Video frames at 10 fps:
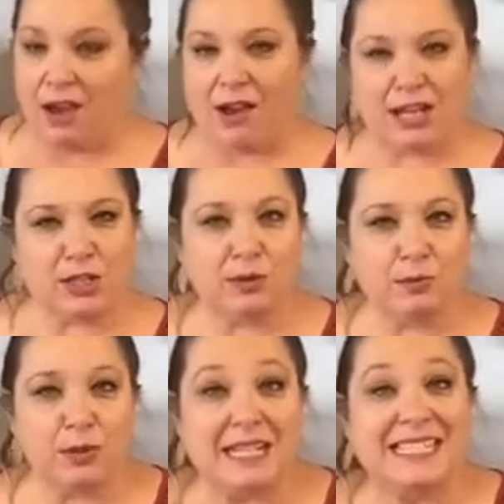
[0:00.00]
I actually want
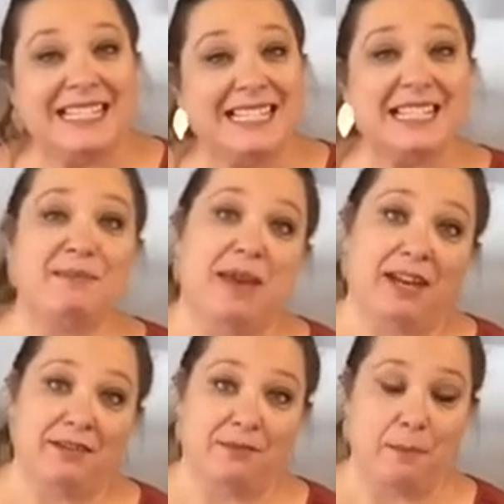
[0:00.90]
to put a decent
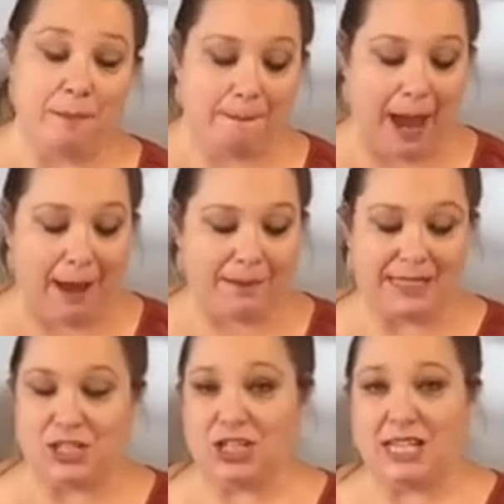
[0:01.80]
amount of Parmesan
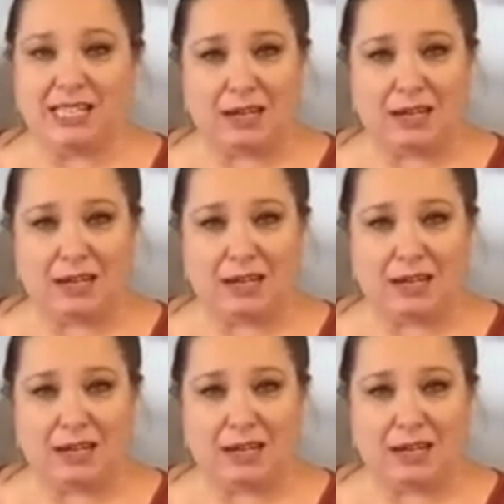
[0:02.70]
cheese.